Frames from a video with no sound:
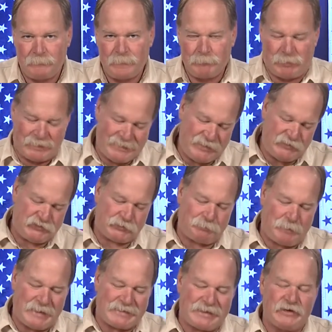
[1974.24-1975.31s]
But he's
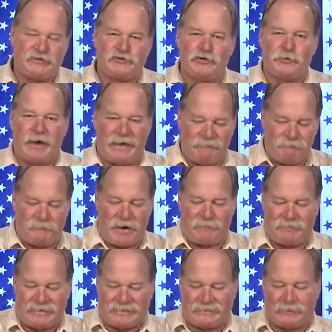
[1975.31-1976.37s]
speaking to a
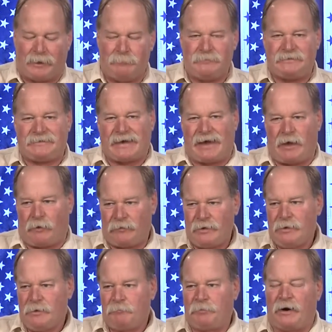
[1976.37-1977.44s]
very dumbed-down
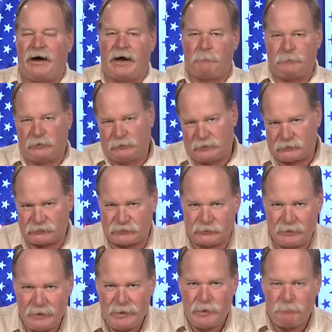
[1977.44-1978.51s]
populace.
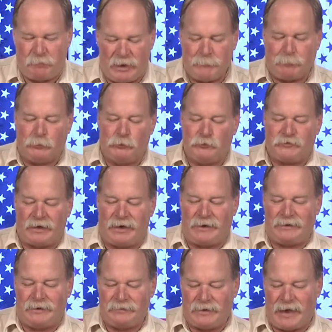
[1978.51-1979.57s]
People who
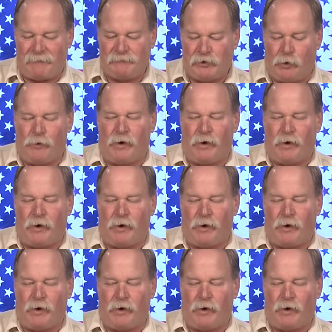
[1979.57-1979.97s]
have no